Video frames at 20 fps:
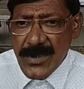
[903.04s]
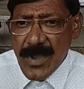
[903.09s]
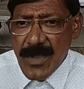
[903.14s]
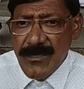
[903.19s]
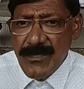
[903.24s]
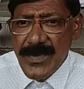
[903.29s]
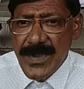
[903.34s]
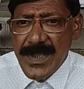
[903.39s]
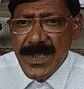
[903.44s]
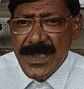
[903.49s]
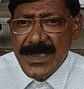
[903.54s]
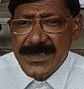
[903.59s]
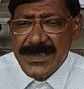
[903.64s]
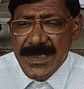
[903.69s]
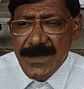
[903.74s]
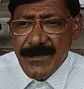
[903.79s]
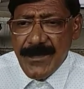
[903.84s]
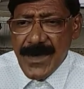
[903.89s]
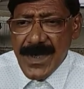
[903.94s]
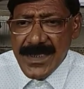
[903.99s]
of a
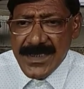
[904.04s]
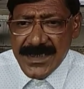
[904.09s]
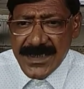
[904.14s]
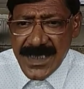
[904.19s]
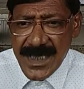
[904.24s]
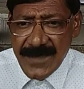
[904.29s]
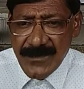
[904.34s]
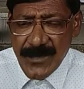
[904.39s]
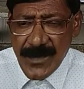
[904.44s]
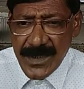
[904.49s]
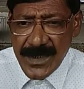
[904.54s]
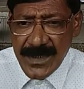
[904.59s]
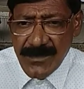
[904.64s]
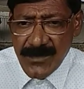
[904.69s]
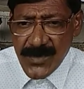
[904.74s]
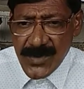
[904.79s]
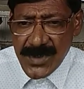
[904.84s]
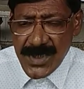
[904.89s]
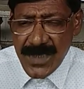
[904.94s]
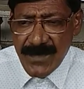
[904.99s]
separate state for the
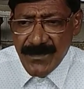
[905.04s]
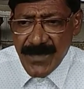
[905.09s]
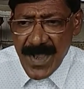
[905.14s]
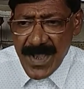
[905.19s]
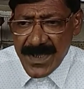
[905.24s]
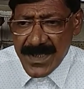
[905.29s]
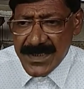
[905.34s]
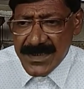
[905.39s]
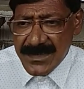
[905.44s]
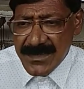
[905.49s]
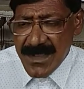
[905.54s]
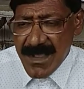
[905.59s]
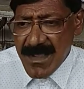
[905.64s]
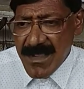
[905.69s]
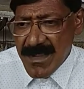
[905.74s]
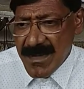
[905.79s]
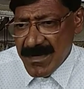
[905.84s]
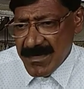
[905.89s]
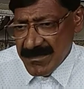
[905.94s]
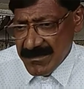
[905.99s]
Muslim
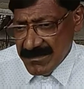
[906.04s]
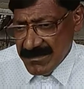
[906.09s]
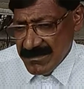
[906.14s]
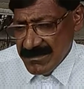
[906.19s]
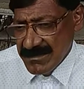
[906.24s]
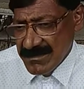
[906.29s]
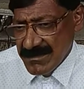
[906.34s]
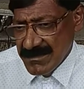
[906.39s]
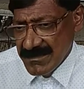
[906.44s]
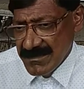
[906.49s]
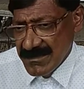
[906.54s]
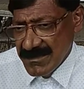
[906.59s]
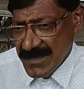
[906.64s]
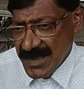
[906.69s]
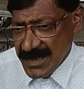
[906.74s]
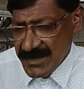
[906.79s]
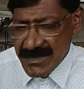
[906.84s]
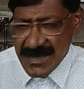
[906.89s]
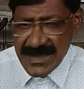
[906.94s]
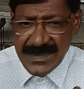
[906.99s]
Pakistan.
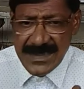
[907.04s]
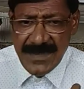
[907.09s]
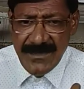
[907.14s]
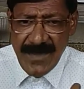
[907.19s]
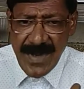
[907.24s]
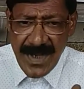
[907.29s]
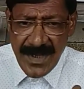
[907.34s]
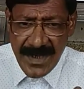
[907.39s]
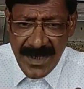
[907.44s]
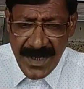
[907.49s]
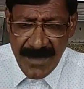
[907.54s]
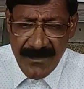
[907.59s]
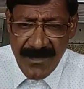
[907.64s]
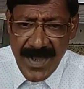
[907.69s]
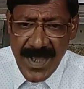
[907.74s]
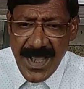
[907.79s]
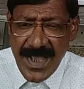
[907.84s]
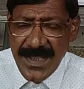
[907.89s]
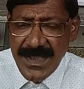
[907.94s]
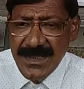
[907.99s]
It was demanded
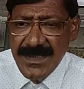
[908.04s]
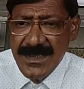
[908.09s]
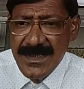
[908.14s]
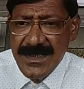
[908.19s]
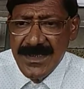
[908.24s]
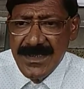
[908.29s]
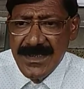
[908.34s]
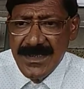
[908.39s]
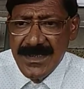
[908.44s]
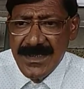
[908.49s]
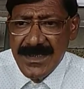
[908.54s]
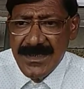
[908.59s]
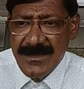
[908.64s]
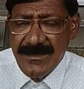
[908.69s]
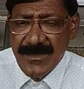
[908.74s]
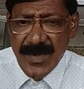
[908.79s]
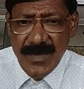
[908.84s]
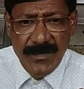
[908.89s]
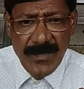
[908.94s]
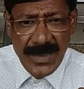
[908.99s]
by
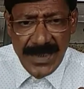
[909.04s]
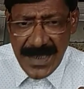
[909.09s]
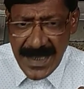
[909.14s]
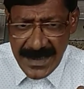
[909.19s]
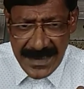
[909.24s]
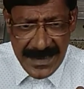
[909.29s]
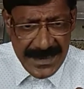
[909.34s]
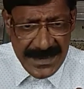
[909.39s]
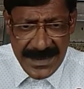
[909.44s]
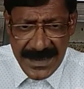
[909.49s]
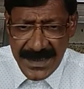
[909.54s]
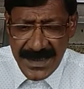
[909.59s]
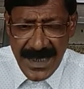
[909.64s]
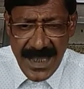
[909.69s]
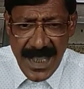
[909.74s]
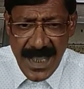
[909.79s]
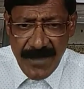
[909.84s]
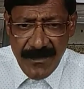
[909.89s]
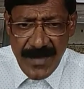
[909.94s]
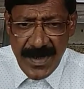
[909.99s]
Muhammad Ali
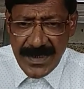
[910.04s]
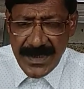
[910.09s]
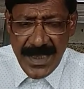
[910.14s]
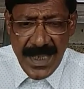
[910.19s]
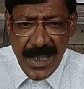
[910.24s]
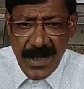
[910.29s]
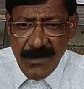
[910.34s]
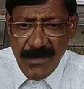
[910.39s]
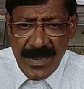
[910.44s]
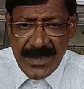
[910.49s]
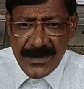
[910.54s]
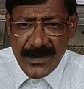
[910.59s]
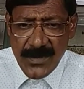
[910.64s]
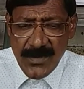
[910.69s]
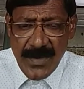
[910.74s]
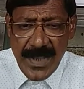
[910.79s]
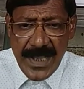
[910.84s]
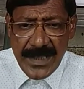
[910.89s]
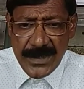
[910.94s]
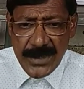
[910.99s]
Jinnah, but there was
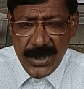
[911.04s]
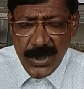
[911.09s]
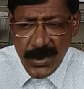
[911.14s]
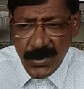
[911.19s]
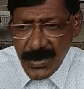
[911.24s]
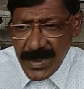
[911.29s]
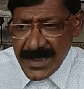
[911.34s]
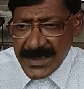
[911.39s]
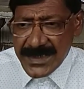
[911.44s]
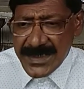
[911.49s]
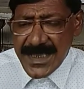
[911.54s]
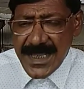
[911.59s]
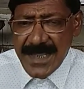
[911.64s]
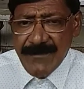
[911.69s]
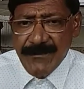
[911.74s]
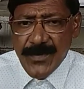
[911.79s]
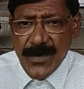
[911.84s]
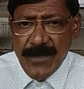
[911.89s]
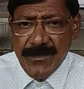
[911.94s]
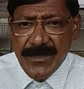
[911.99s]
no assurance
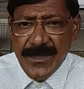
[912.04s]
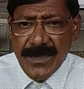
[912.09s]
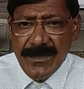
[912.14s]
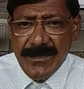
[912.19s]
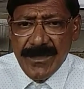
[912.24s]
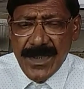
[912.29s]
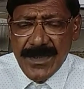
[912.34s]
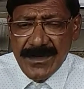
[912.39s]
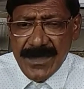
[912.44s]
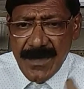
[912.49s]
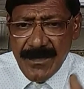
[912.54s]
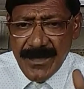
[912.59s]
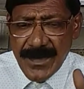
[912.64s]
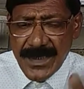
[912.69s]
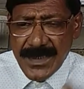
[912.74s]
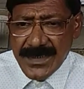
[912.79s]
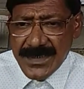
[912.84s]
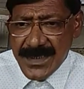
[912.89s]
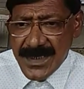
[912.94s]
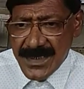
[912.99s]
came from the
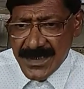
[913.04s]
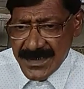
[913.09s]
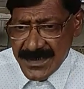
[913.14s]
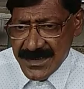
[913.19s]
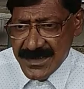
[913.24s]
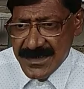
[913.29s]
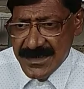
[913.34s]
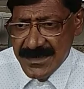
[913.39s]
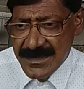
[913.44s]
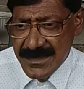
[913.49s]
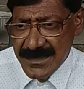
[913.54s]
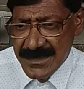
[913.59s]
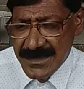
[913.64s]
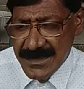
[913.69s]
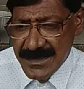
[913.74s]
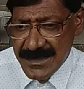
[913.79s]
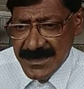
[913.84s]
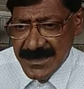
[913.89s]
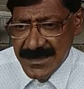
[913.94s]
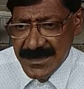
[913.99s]
Britishers.
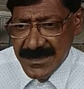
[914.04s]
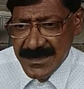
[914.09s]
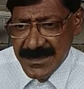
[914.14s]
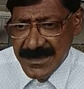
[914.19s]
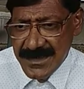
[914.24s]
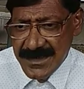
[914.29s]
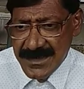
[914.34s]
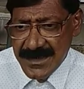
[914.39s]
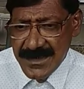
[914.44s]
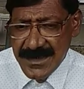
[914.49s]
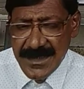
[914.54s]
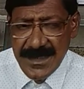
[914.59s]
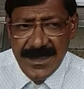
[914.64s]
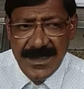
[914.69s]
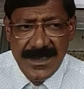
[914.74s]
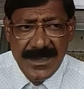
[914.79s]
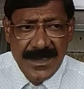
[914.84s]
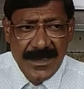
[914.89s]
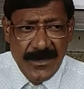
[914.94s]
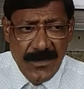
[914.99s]

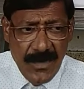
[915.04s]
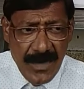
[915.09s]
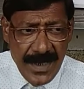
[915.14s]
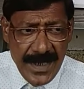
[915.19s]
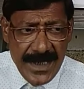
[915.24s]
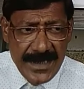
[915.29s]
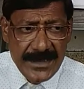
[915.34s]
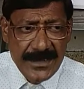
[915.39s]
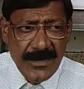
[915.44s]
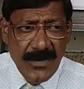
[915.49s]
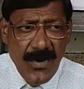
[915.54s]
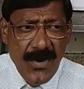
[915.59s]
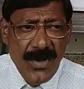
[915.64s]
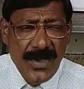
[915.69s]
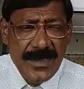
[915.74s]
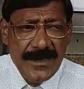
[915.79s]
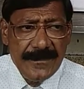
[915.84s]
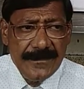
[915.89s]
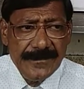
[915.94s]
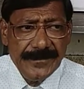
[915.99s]
The Congress thought